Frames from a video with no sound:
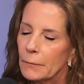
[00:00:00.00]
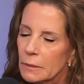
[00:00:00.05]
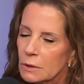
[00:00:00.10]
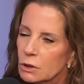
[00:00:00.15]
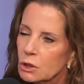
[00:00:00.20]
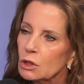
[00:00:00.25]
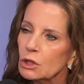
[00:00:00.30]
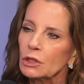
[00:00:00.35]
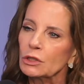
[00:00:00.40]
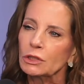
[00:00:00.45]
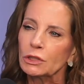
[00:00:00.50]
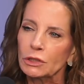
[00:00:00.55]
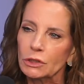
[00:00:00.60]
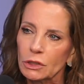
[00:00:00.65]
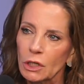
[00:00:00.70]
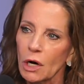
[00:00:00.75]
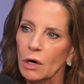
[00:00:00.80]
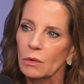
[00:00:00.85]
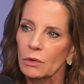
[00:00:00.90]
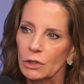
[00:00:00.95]
Looks
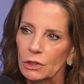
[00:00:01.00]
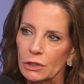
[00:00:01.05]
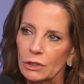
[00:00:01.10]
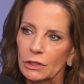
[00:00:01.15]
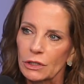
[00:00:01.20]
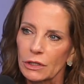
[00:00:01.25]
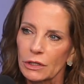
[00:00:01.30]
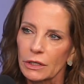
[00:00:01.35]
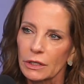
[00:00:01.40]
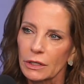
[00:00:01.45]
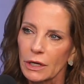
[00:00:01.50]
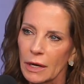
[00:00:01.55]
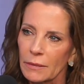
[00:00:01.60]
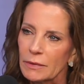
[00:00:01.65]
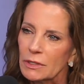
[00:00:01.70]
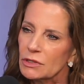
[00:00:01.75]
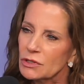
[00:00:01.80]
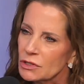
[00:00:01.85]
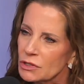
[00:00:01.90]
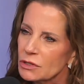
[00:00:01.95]
so good. I
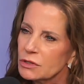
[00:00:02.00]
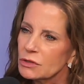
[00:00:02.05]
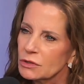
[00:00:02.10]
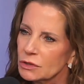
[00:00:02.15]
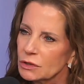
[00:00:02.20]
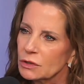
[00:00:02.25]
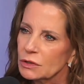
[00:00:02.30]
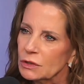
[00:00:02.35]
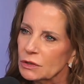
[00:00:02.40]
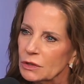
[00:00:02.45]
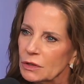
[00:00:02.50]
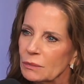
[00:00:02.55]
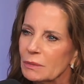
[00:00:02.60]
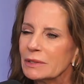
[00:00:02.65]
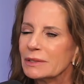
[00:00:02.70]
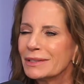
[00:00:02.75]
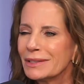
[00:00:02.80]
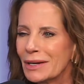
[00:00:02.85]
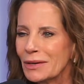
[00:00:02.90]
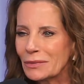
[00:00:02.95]
mean, just looks good. But
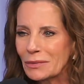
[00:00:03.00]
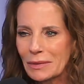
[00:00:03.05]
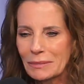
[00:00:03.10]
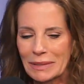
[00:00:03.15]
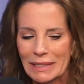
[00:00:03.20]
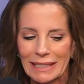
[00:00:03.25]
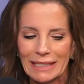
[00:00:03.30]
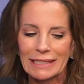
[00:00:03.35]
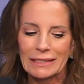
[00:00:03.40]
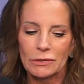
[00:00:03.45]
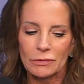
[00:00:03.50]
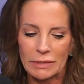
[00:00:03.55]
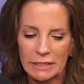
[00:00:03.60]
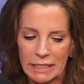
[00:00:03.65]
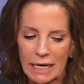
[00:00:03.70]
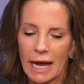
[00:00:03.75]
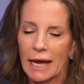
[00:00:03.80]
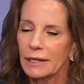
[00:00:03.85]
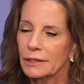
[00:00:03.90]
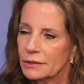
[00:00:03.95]
he's
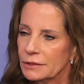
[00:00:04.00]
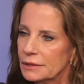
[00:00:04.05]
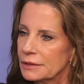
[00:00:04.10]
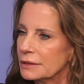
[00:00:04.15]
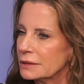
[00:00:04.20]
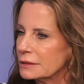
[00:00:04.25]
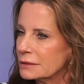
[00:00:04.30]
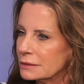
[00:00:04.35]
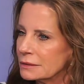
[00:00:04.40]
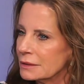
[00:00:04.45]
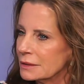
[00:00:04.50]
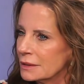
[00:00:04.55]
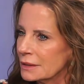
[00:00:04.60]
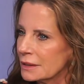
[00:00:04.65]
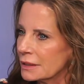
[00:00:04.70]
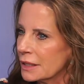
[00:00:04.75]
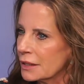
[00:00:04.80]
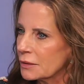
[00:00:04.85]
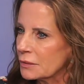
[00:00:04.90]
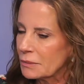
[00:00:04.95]
retired, and
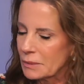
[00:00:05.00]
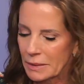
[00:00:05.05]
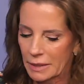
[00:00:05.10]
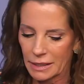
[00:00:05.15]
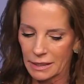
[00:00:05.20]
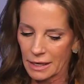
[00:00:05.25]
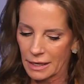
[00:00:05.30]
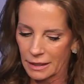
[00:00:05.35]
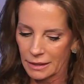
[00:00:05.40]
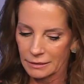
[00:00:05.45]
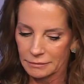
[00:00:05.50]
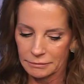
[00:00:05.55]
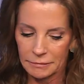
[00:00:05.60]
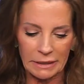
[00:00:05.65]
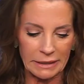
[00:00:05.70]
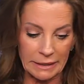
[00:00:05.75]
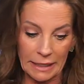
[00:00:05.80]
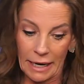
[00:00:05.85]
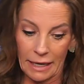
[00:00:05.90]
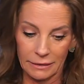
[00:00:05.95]
but
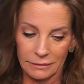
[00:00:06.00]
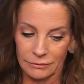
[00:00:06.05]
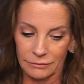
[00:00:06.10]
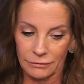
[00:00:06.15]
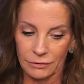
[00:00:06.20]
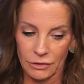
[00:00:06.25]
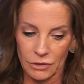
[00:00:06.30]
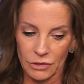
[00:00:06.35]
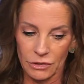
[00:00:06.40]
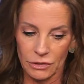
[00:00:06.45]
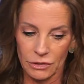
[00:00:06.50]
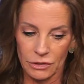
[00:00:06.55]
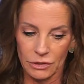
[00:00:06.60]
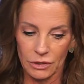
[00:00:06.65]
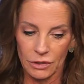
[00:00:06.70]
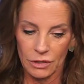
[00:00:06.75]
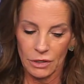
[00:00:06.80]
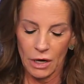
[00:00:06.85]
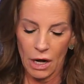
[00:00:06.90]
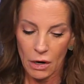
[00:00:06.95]
yeah, for sure.
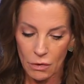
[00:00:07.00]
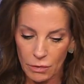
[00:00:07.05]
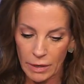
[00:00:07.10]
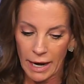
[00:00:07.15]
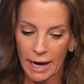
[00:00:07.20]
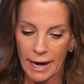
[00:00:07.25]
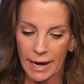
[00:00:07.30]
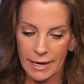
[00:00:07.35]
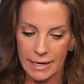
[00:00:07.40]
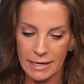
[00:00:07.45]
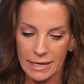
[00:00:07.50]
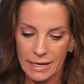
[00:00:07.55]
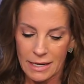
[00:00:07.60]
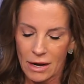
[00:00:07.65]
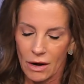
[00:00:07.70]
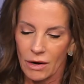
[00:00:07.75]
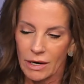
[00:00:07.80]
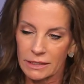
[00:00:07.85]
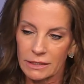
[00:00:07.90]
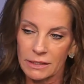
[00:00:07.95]
Okay.
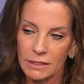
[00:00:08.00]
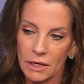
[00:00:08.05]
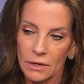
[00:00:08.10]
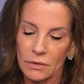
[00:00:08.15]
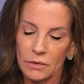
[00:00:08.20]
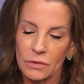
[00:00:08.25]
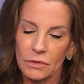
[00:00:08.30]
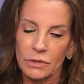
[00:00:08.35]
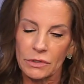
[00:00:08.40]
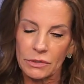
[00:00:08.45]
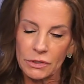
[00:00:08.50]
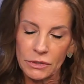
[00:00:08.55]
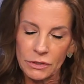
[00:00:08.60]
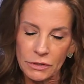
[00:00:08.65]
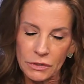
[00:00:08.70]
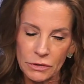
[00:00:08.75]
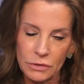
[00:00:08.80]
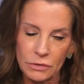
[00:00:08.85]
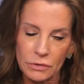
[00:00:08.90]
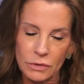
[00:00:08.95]
All right. So the
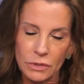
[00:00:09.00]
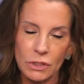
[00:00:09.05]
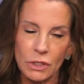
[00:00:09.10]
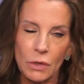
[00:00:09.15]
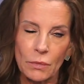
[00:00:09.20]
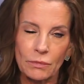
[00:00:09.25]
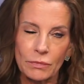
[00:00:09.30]
suits.